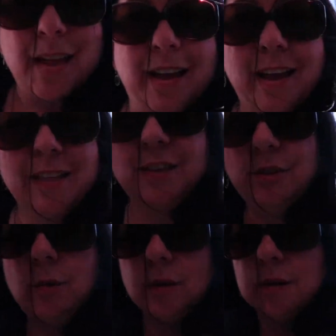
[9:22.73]
I got in the
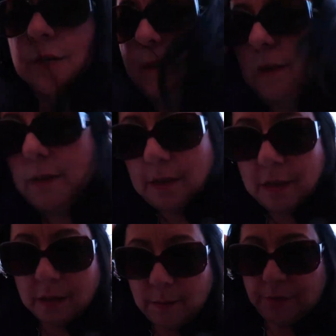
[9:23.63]
doors
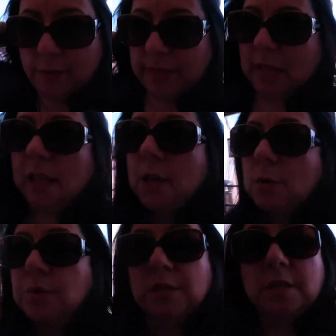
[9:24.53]
before they
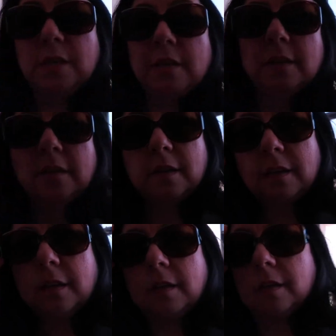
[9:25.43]
closed.
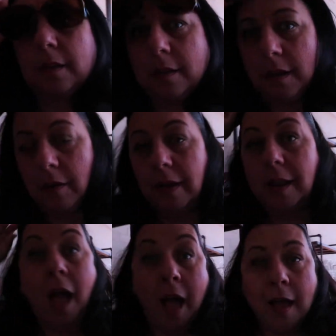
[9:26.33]
All right,
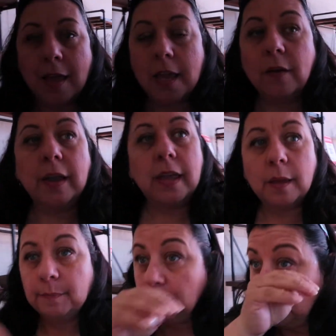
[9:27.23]
here I
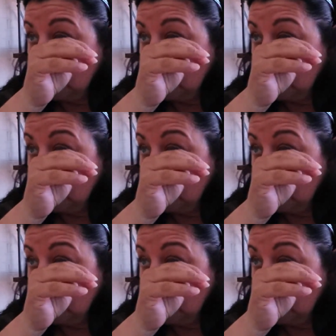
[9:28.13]
am.